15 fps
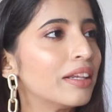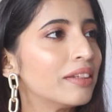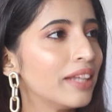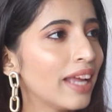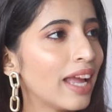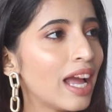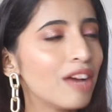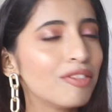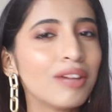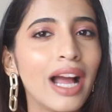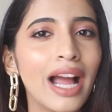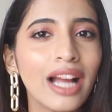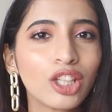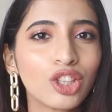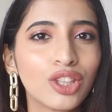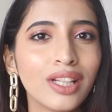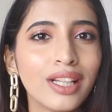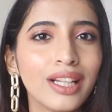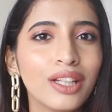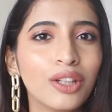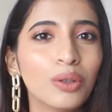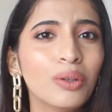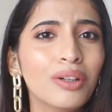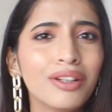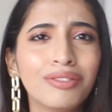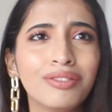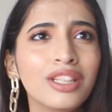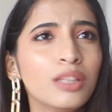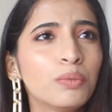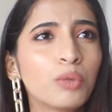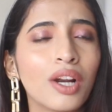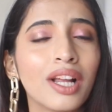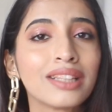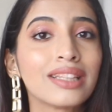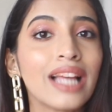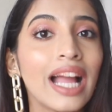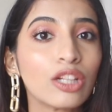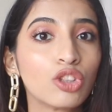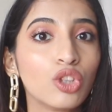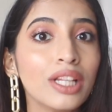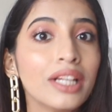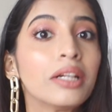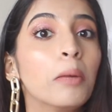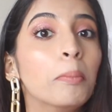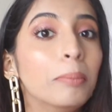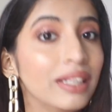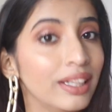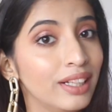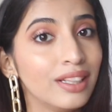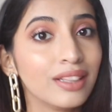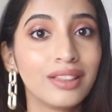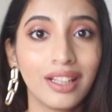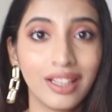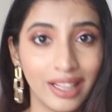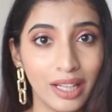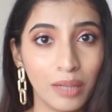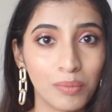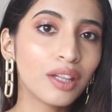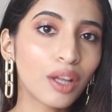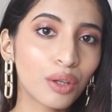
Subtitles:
they have actually, you know, if these products actually complete the claim.